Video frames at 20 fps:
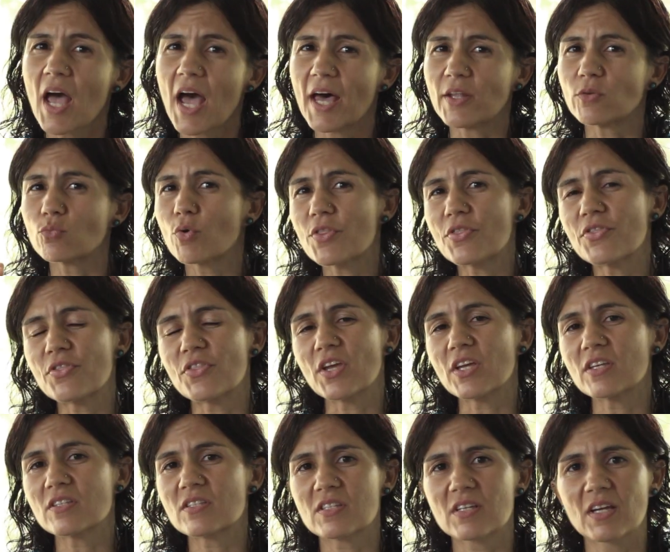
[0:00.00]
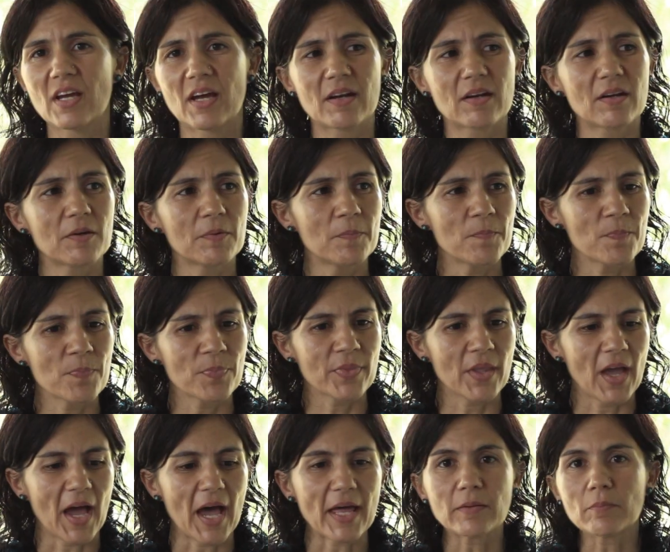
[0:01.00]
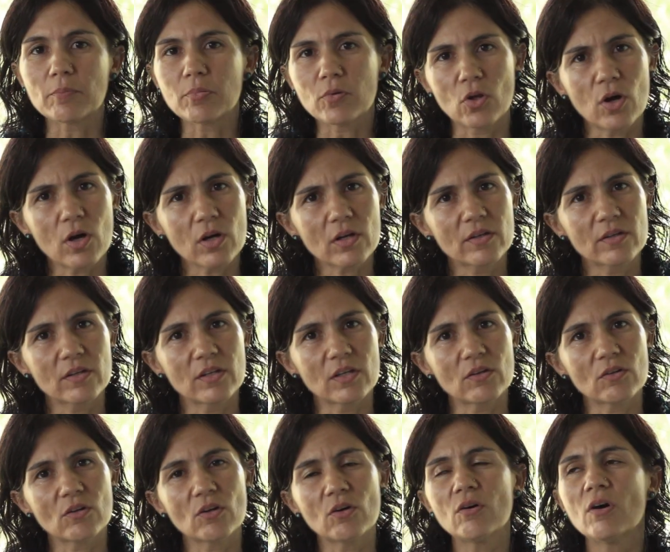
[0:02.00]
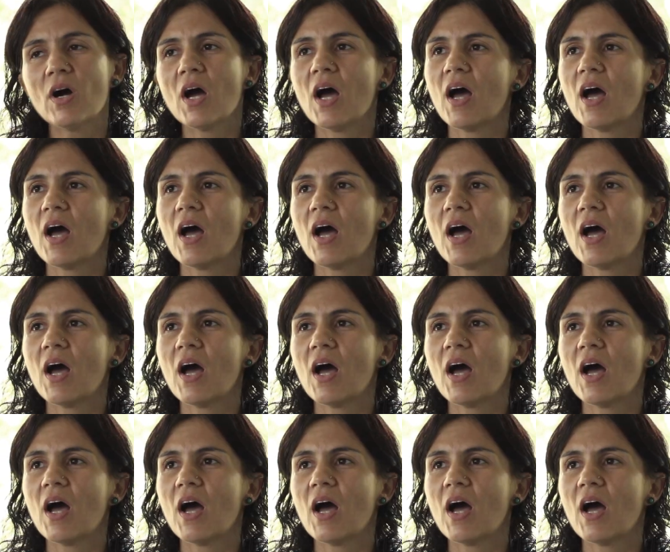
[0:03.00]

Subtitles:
and what things can unblock, you know,